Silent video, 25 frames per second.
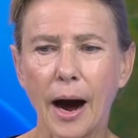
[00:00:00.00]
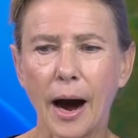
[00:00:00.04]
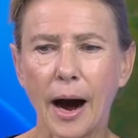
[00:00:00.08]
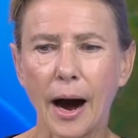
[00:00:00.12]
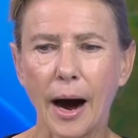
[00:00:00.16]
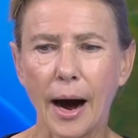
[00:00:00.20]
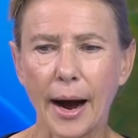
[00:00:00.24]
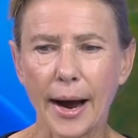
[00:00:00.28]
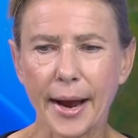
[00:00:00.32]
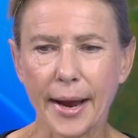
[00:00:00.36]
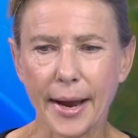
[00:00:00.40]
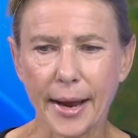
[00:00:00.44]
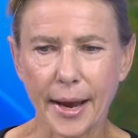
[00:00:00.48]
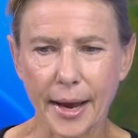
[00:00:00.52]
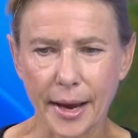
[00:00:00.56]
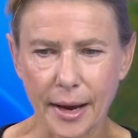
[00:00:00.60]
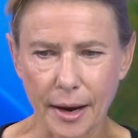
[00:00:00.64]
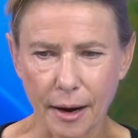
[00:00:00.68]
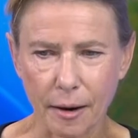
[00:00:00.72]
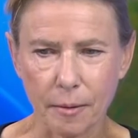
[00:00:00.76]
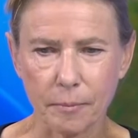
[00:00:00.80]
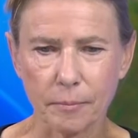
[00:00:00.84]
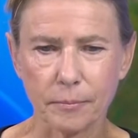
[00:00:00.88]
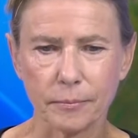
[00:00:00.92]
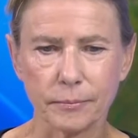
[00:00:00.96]

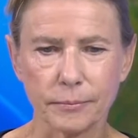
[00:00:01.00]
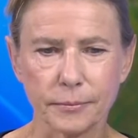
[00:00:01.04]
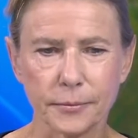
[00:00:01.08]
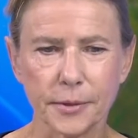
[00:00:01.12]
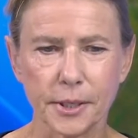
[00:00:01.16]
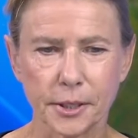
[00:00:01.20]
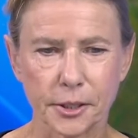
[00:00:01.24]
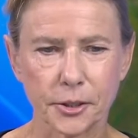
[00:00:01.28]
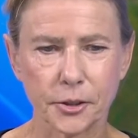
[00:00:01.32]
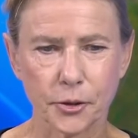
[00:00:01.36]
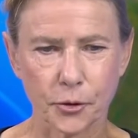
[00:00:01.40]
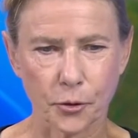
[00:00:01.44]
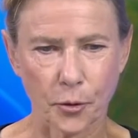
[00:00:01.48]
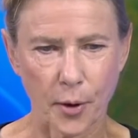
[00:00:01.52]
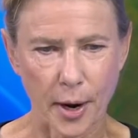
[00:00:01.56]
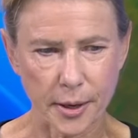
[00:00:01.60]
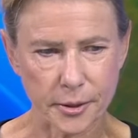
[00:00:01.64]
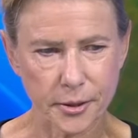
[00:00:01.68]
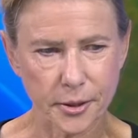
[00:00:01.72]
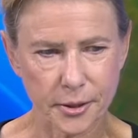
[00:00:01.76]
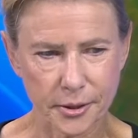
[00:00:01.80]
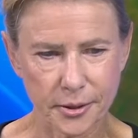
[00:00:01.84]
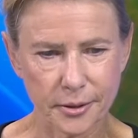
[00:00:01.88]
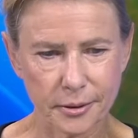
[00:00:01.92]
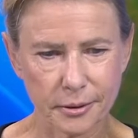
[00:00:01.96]
am
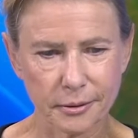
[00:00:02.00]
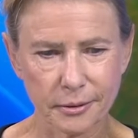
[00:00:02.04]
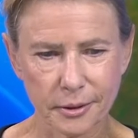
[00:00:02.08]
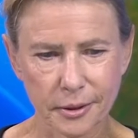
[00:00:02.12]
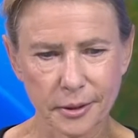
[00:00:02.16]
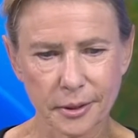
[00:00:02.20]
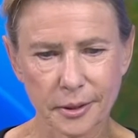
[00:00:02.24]
distressed